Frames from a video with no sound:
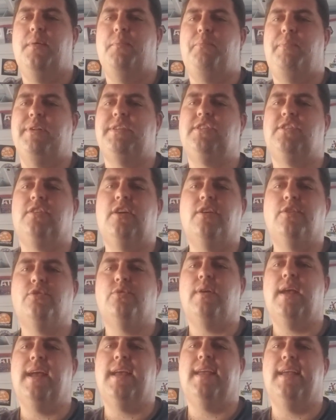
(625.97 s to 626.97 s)
But Star
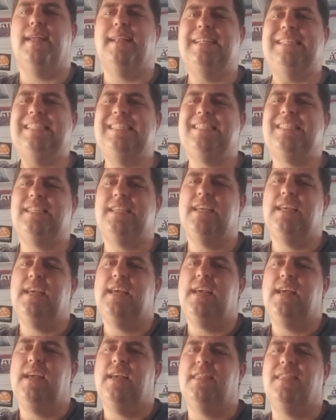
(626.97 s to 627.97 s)
Trek, just
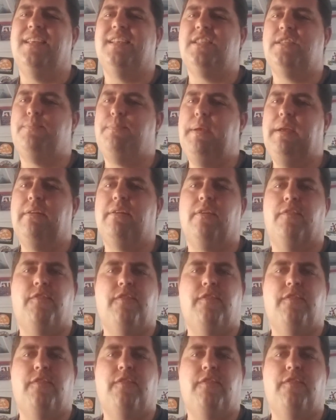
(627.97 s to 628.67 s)
the spirit